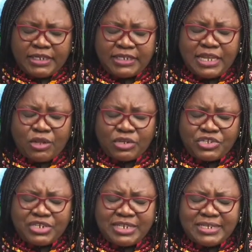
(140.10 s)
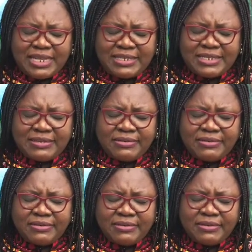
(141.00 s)
Say, Lord Jesus,
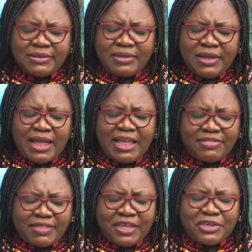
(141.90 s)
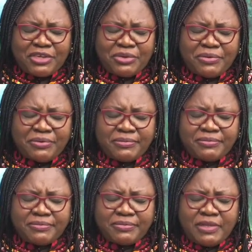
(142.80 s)
I thank you
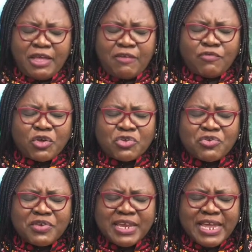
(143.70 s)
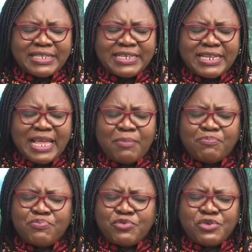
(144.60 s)
for creating a
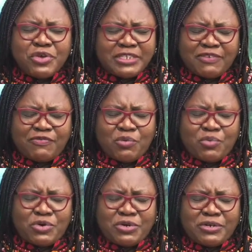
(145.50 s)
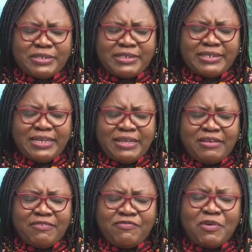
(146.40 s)
beautiful world
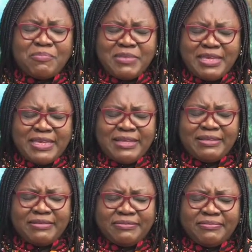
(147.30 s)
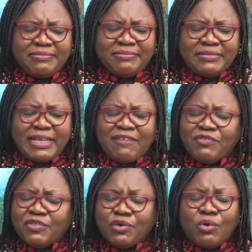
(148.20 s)
for me and
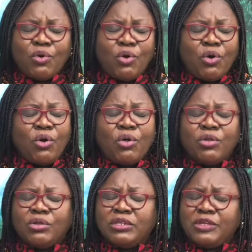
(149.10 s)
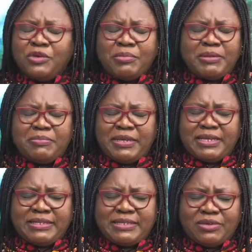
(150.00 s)
for the whole human
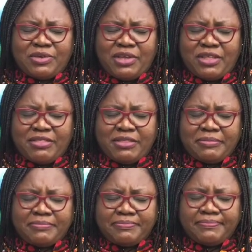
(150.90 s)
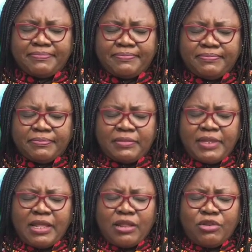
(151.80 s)
beings on
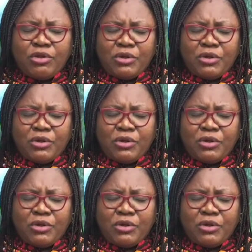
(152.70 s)
earth.